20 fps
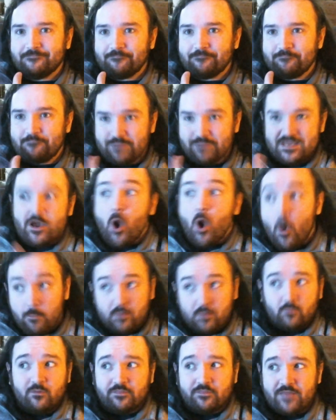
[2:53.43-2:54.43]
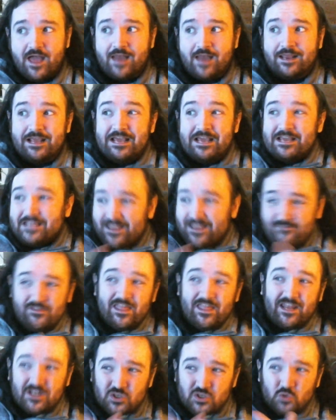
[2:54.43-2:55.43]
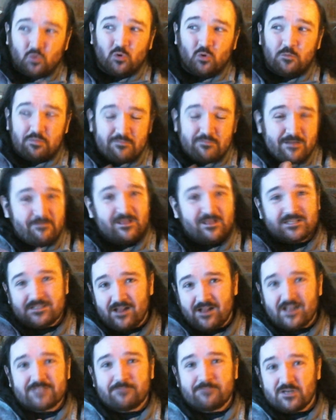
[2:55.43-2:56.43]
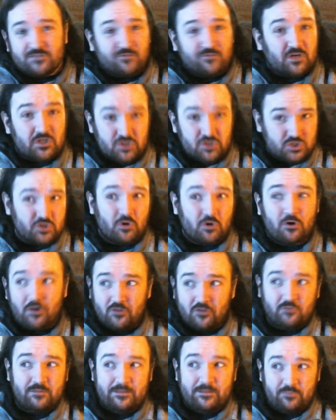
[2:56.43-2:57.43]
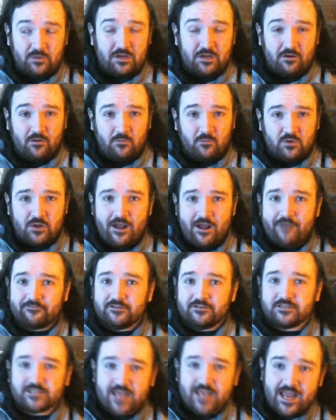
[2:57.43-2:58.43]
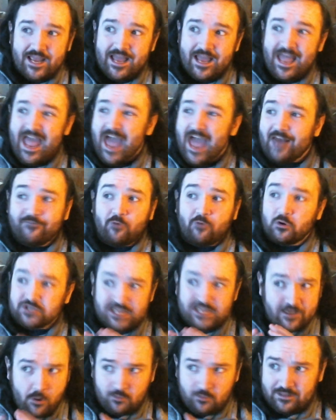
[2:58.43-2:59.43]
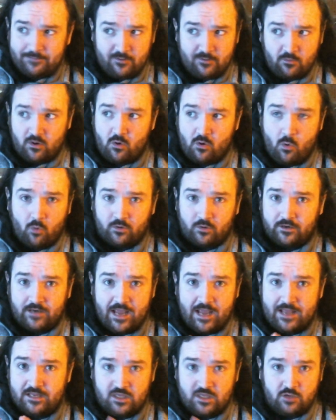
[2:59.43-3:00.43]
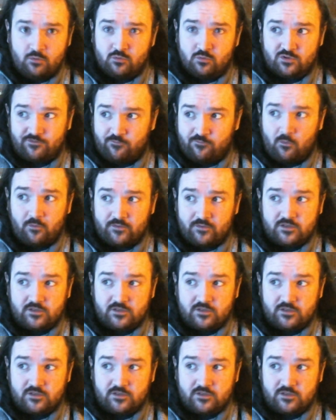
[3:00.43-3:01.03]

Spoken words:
be open with that. Given that it's group, maybe it's not as much of a concern, other people hearing what you have to say. And of course, they'd only be recorded and used for this